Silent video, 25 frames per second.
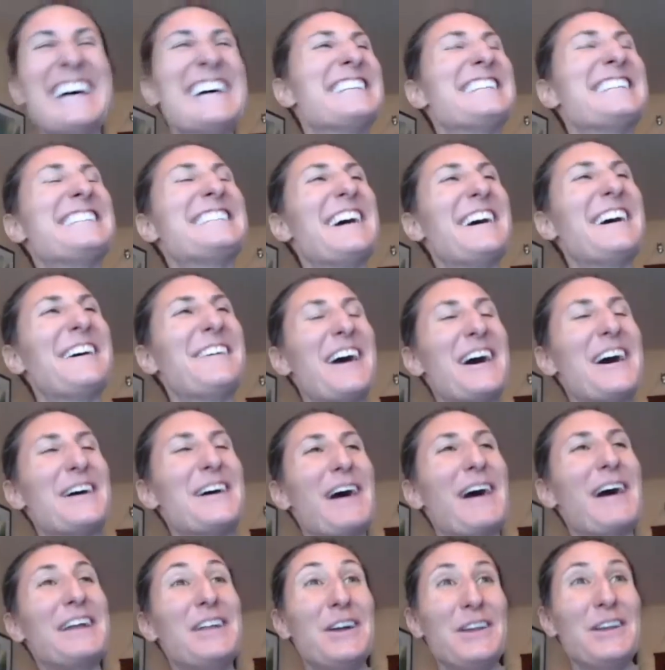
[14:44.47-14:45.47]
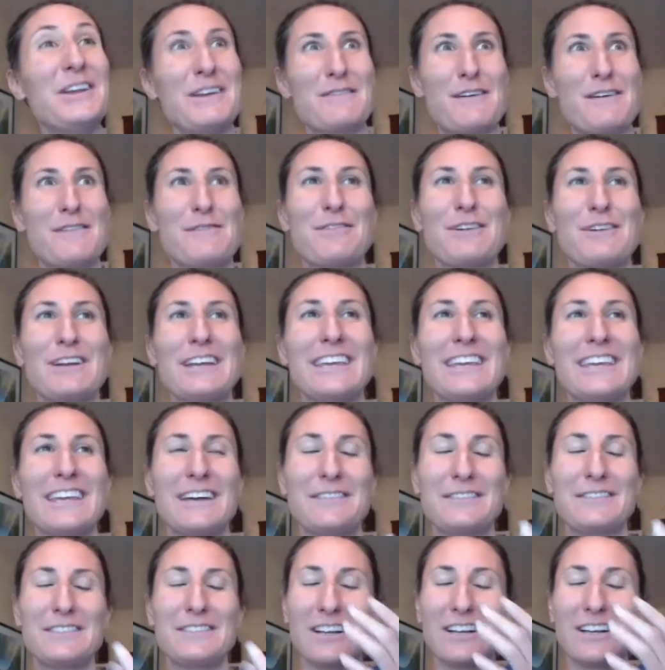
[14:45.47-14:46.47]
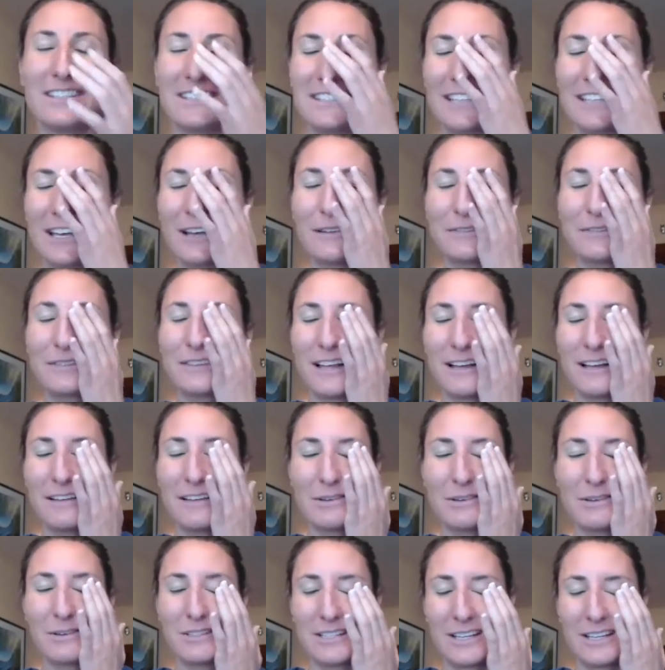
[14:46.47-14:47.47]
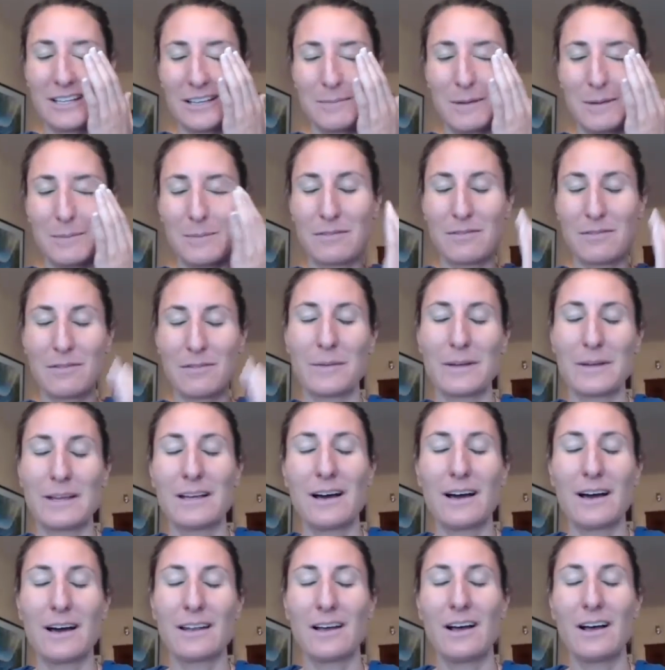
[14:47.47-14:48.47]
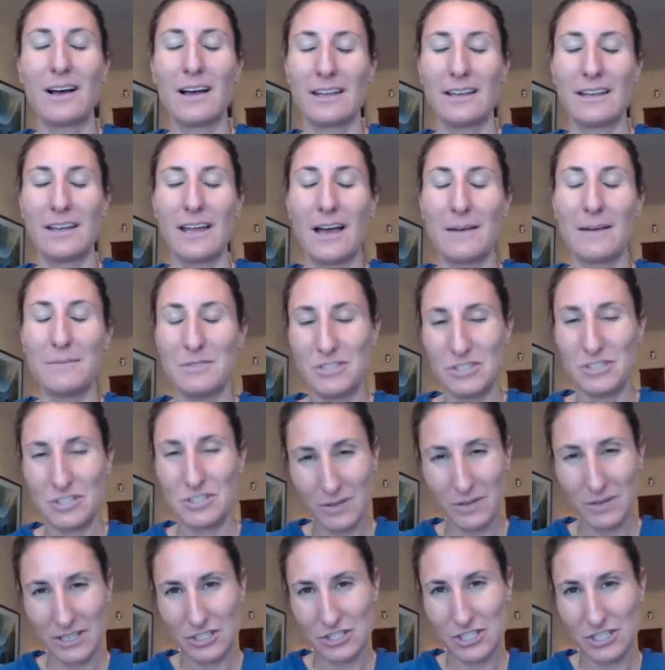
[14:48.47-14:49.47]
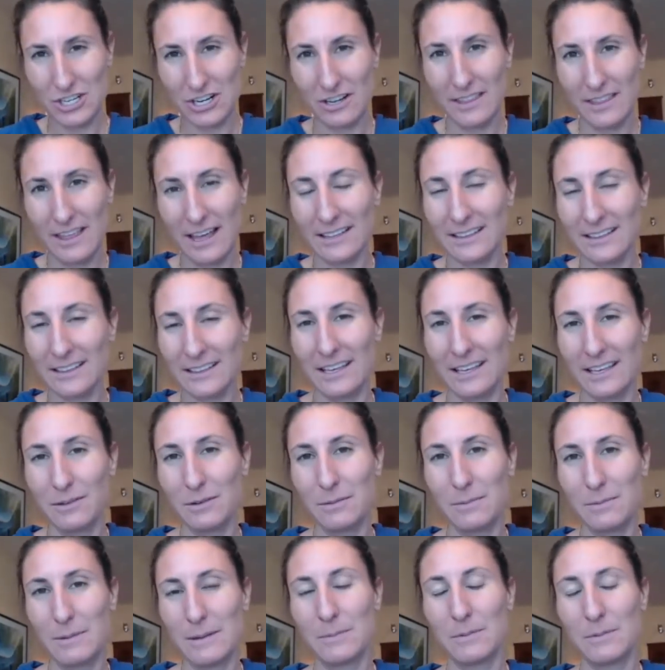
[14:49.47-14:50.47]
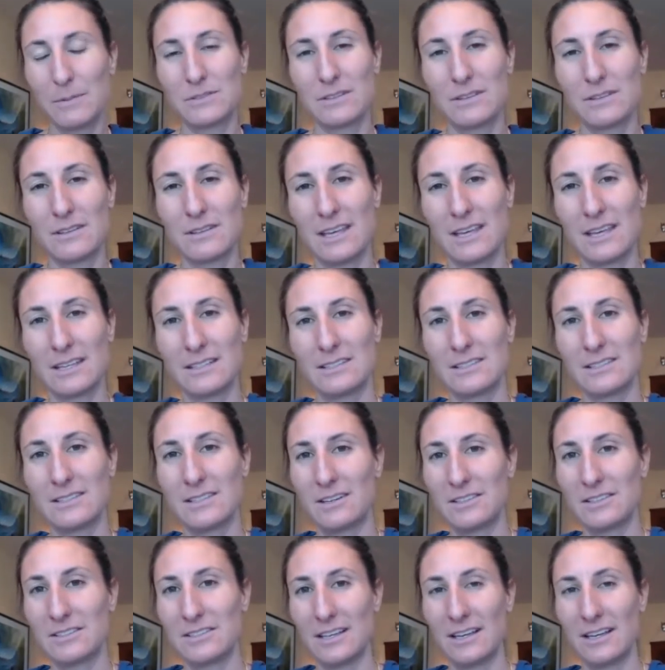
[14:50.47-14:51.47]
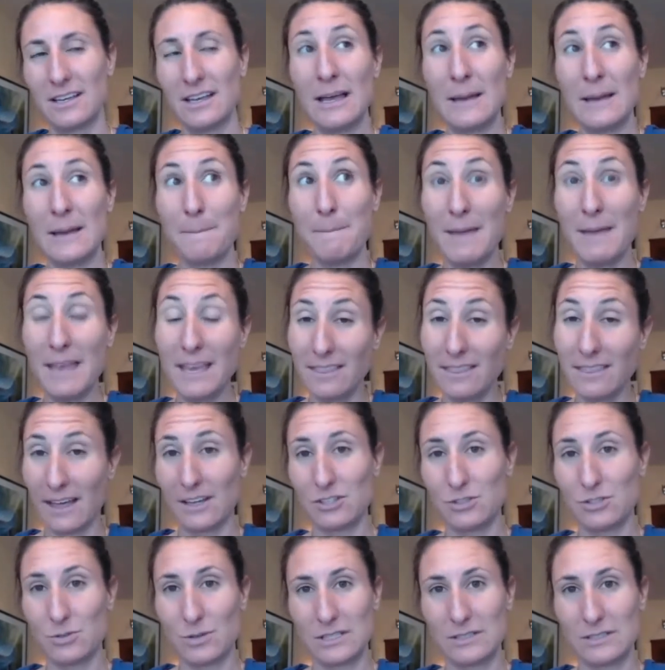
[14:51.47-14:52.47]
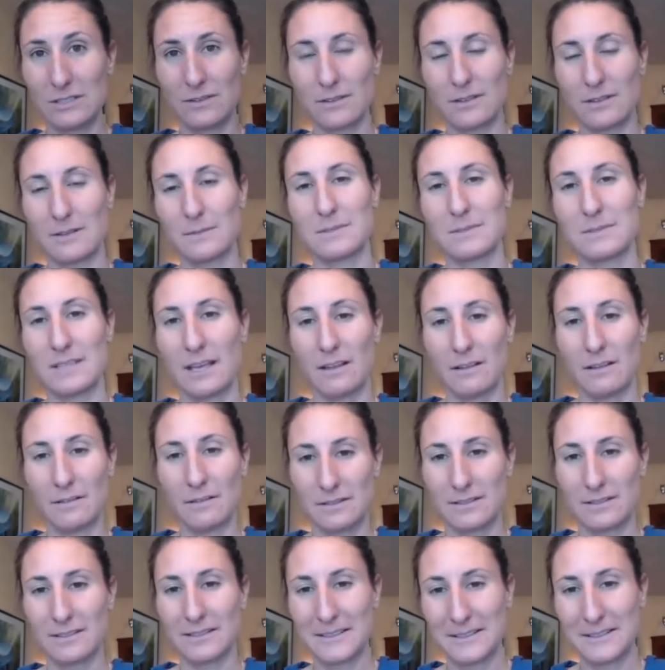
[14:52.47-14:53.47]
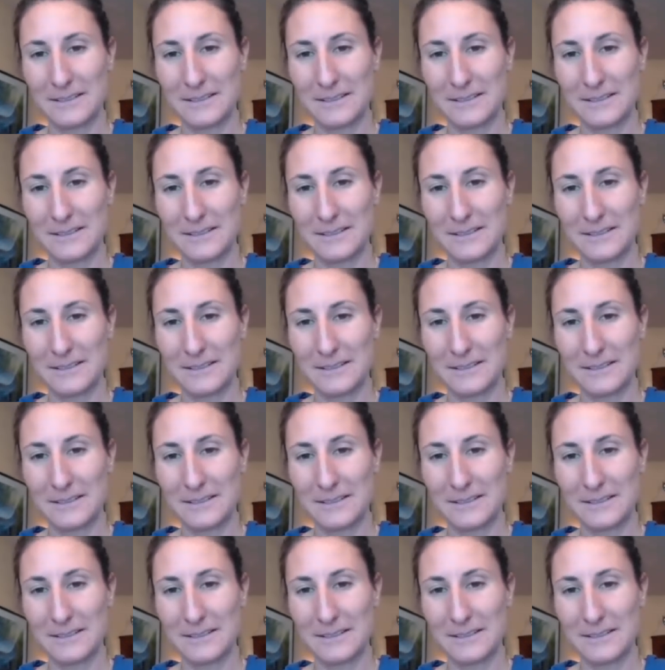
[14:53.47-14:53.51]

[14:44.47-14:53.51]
So I know you have a free gift on self-love you were telling me before we got on. Do you want to share that link with people so they can start to make that choice for themselves?